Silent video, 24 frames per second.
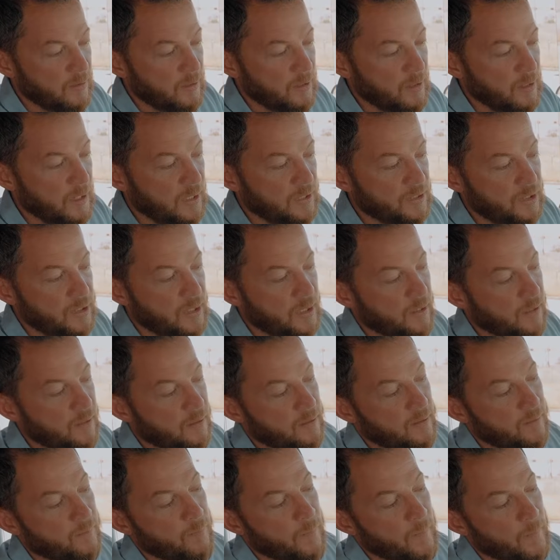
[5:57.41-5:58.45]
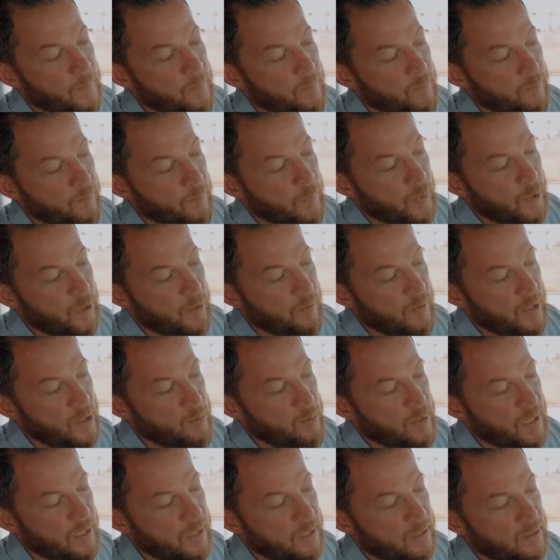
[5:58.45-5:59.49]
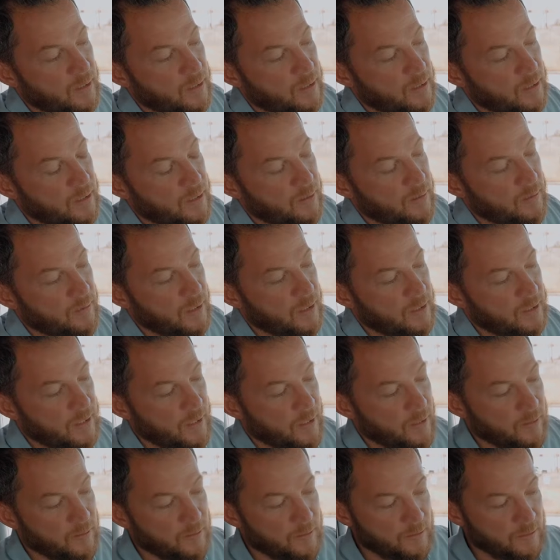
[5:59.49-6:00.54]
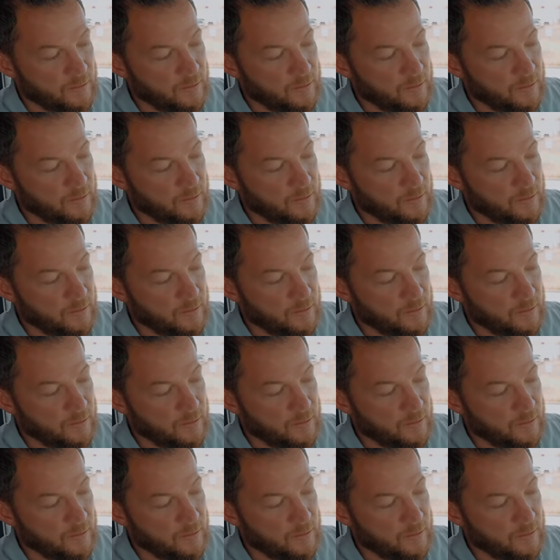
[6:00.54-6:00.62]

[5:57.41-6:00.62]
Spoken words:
clutch gear, put it right back into gear right there.